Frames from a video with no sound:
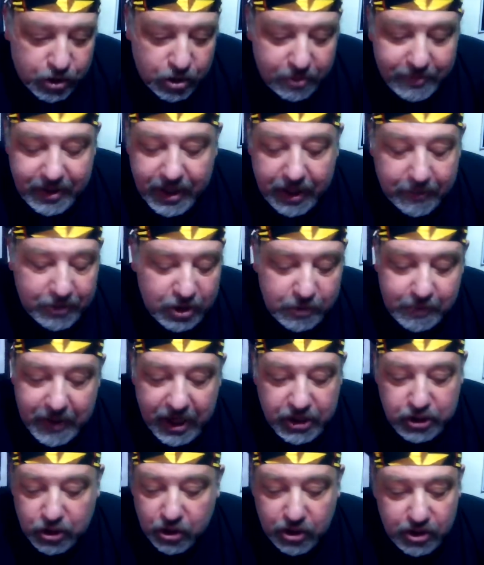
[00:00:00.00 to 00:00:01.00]
So you become a
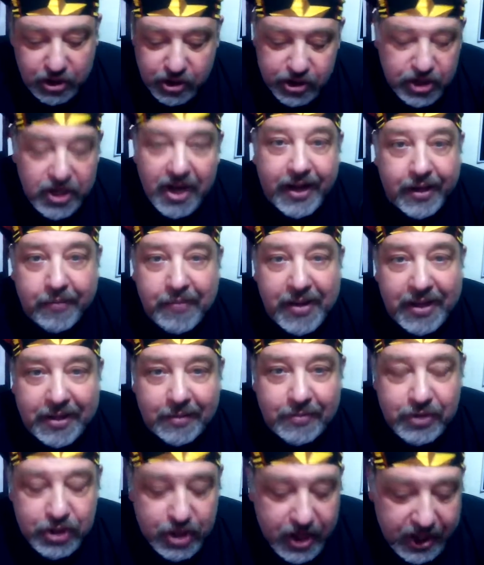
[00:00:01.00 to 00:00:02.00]
specialist because you're not going to
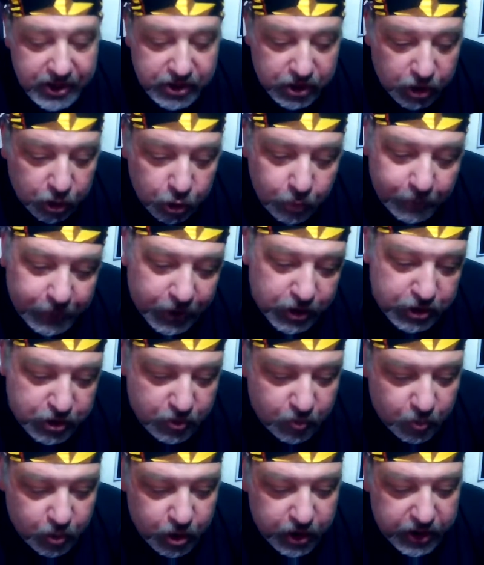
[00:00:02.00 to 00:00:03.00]
make the mistakes that a new
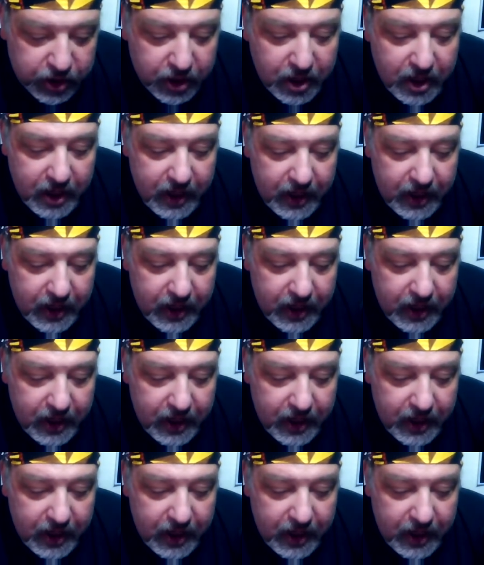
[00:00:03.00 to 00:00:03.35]
person would.